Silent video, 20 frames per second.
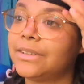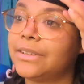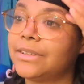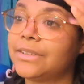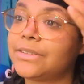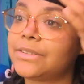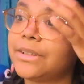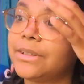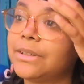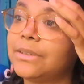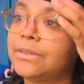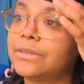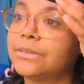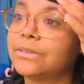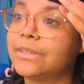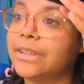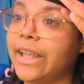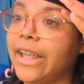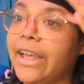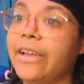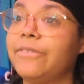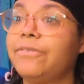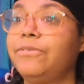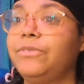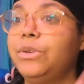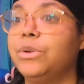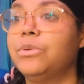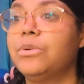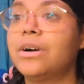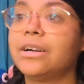So if
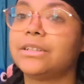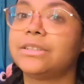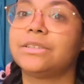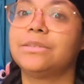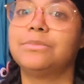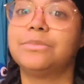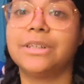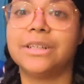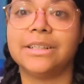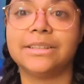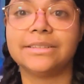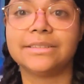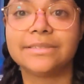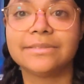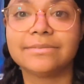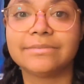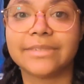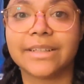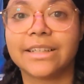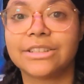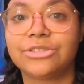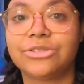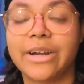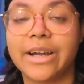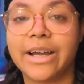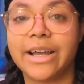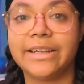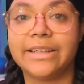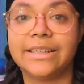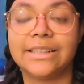you are someone that's
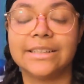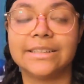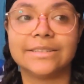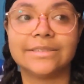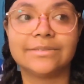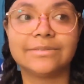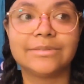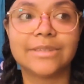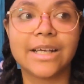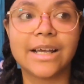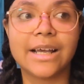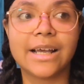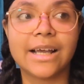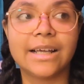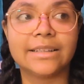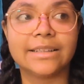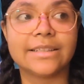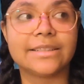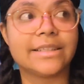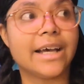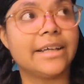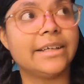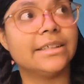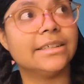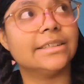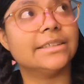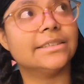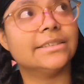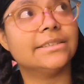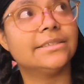trying to
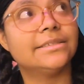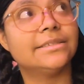design